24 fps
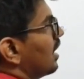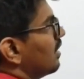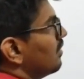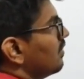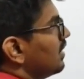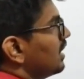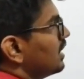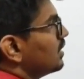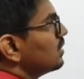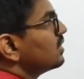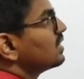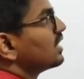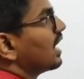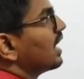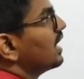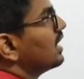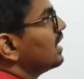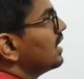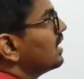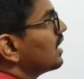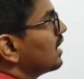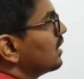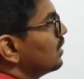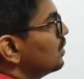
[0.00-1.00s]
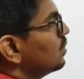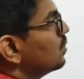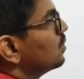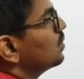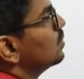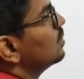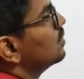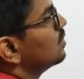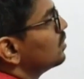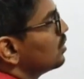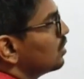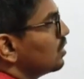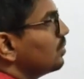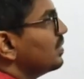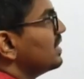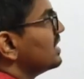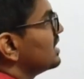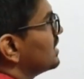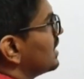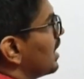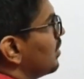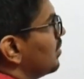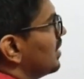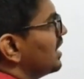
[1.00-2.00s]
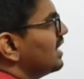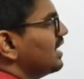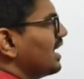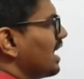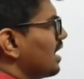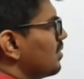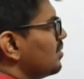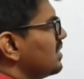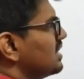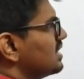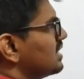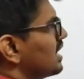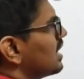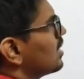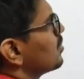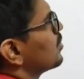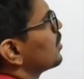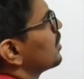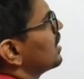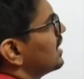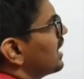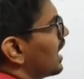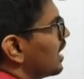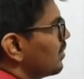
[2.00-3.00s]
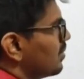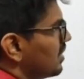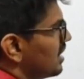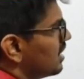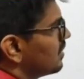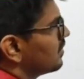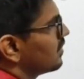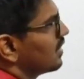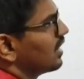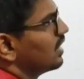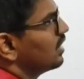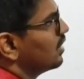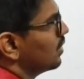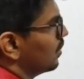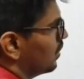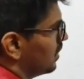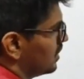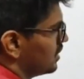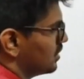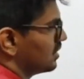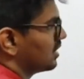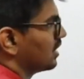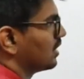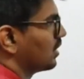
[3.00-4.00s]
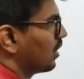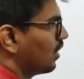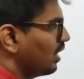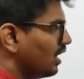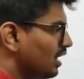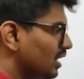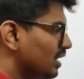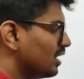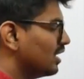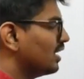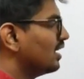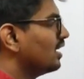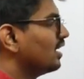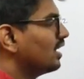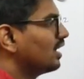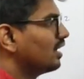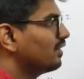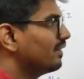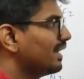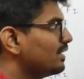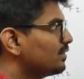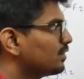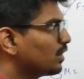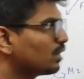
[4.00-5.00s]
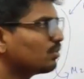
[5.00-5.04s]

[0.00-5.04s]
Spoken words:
and V2 sin theta 2 should be same. It can be same or it can be different, no issues at all. Wait